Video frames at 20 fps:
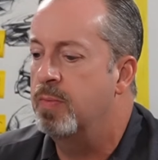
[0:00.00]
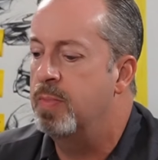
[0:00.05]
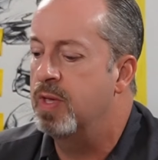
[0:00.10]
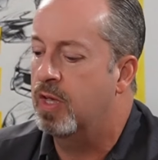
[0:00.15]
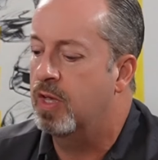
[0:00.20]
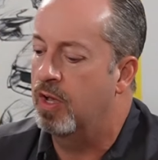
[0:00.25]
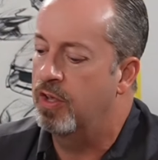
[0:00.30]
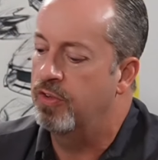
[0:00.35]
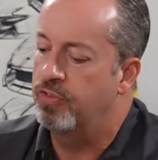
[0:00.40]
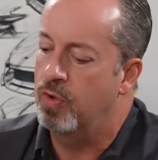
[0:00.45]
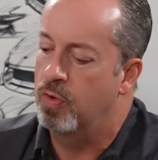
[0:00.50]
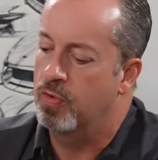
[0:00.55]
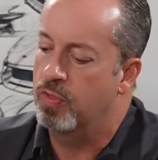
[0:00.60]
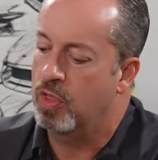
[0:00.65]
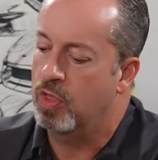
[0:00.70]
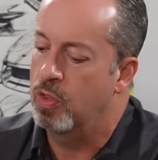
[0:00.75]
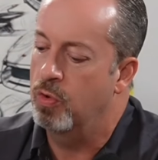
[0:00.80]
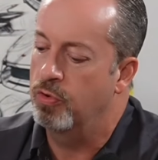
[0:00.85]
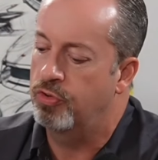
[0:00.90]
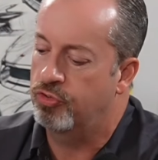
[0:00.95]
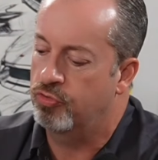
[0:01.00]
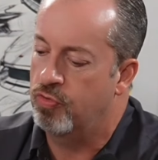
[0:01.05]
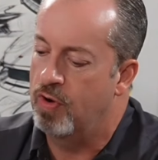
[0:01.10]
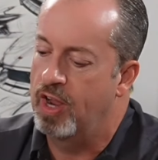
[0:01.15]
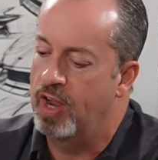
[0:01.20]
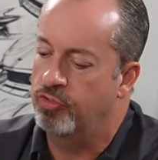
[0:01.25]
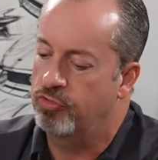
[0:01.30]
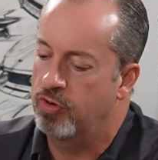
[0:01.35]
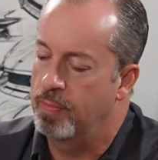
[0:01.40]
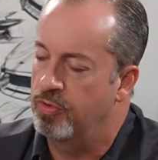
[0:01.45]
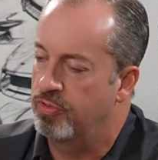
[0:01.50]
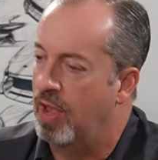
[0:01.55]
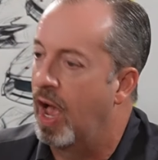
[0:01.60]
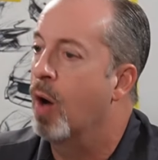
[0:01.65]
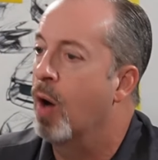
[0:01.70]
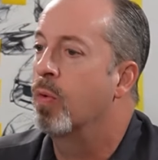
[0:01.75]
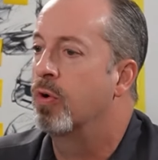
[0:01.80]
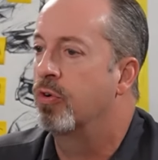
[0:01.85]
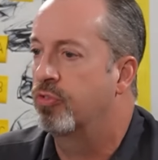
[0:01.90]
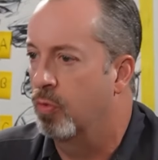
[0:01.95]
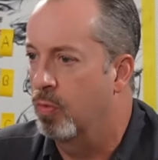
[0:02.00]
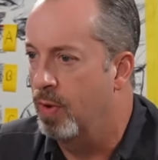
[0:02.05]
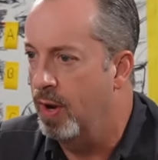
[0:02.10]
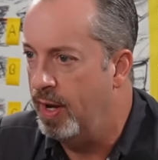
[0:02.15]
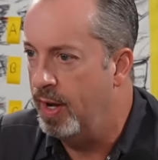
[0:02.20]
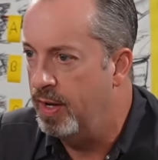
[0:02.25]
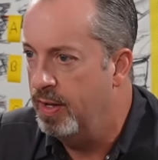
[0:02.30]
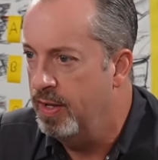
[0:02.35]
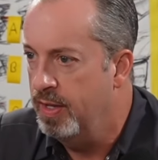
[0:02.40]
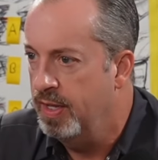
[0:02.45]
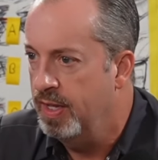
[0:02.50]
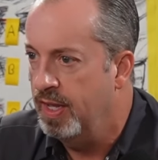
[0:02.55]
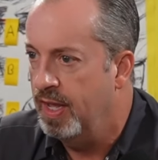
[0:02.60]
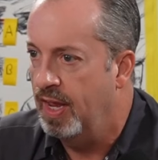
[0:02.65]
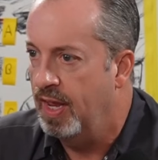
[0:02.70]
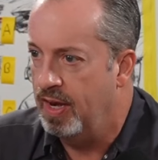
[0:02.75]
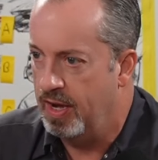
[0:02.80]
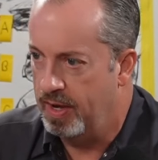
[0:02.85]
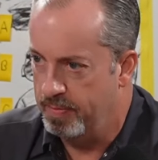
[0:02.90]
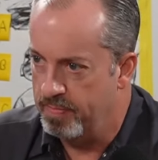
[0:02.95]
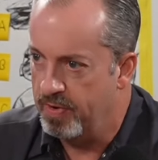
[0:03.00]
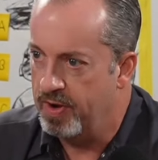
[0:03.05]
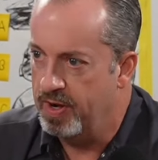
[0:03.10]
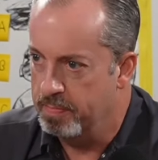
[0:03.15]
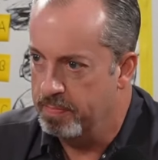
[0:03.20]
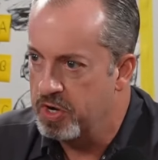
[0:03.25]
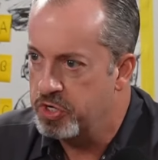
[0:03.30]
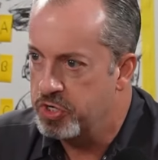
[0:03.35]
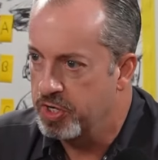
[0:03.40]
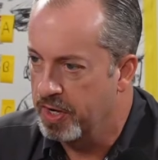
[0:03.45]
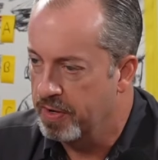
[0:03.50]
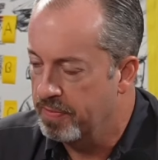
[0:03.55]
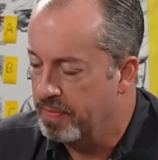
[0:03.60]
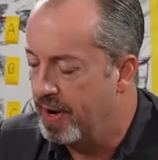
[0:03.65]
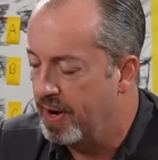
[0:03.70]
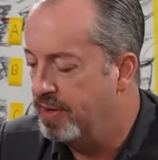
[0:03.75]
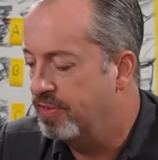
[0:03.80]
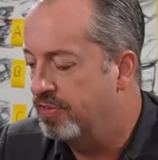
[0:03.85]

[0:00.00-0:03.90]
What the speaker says: because, you know, the closest drag strip is hours away in Michigan, right?